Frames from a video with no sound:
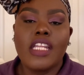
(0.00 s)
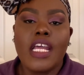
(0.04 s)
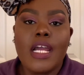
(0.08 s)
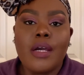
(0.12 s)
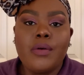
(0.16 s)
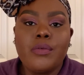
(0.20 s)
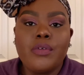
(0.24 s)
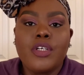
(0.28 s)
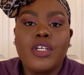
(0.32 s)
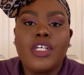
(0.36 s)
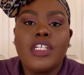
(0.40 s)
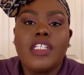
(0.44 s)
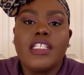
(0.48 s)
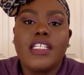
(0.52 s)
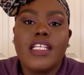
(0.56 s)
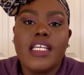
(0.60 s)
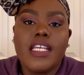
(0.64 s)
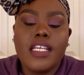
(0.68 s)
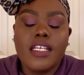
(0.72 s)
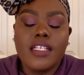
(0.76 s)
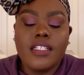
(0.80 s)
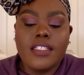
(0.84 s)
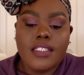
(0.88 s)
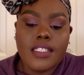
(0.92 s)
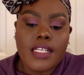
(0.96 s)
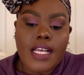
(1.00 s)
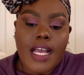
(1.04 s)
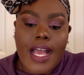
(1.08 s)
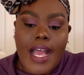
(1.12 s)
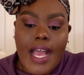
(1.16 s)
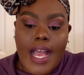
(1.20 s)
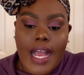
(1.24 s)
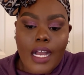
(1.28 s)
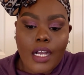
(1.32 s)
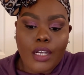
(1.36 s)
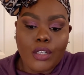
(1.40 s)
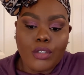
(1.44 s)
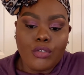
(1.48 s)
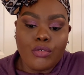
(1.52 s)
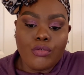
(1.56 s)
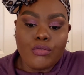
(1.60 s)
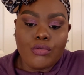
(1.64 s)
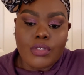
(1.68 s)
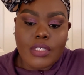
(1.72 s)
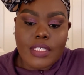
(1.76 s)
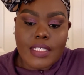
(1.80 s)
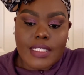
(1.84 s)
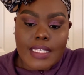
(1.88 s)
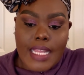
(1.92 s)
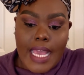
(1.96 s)
we're gonna get into how you
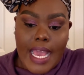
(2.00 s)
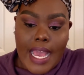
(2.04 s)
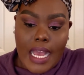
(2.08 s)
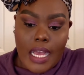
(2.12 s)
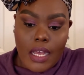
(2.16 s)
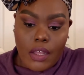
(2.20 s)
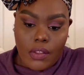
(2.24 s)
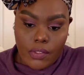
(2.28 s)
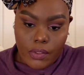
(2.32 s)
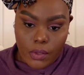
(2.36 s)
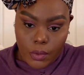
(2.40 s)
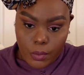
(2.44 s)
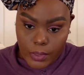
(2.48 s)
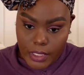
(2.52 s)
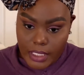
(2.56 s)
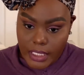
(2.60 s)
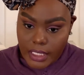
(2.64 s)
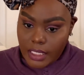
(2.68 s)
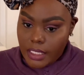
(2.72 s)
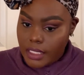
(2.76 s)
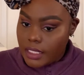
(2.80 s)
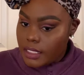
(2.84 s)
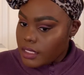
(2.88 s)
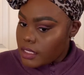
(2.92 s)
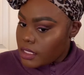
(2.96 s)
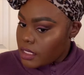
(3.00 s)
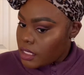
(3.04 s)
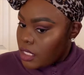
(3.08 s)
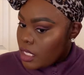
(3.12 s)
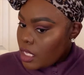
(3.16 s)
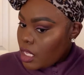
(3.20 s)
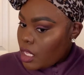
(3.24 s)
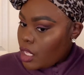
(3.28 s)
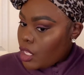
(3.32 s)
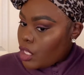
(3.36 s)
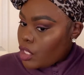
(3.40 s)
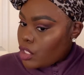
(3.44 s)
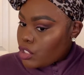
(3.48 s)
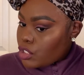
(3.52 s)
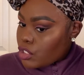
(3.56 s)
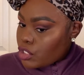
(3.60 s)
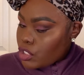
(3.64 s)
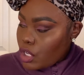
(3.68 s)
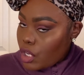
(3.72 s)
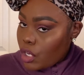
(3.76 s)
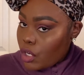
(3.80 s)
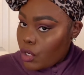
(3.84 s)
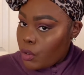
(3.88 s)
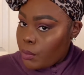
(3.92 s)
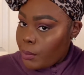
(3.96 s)
style the wigs.
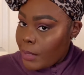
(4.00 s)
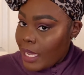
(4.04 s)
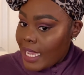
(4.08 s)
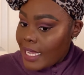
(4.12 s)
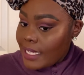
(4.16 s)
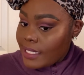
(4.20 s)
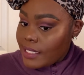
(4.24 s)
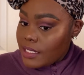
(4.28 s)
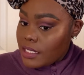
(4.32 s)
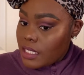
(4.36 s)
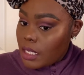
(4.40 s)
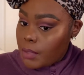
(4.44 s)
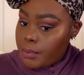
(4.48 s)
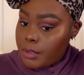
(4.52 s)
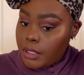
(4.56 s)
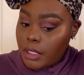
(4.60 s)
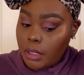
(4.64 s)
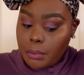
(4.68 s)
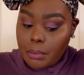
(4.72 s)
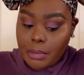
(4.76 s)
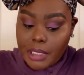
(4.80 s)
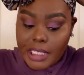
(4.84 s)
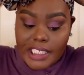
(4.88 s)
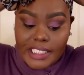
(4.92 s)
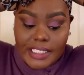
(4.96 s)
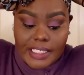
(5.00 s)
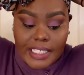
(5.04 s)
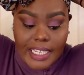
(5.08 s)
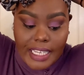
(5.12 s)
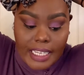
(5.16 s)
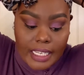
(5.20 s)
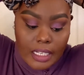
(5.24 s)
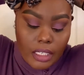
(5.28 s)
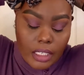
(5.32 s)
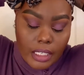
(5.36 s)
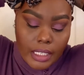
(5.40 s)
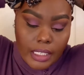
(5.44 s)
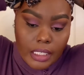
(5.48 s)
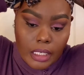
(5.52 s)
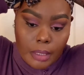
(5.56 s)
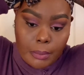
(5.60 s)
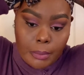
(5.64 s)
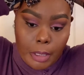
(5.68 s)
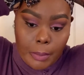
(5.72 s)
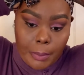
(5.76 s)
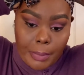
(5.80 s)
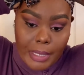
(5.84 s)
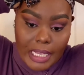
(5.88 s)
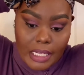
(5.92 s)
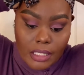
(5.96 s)
So mine is up in a bun now and I'm
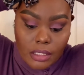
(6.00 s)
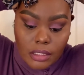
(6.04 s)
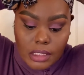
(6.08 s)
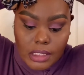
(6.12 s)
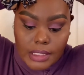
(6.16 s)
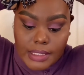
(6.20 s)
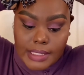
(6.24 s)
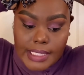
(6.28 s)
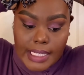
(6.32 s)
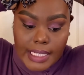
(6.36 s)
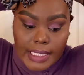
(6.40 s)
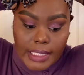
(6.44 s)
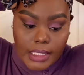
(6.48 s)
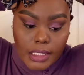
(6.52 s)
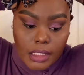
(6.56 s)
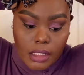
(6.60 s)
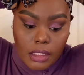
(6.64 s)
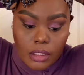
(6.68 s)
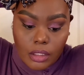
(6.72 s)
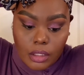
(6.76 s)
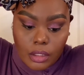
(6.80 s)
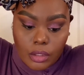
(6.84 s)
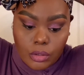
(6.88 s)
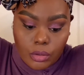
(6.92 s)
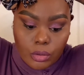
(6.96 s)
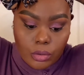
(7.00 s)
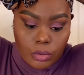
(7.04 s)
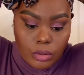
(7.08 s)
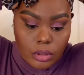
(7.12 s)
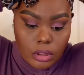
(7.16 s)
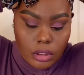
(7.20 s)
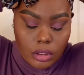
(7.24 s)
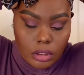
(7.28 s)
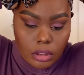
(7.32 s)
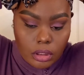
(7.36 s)
about to take it loose.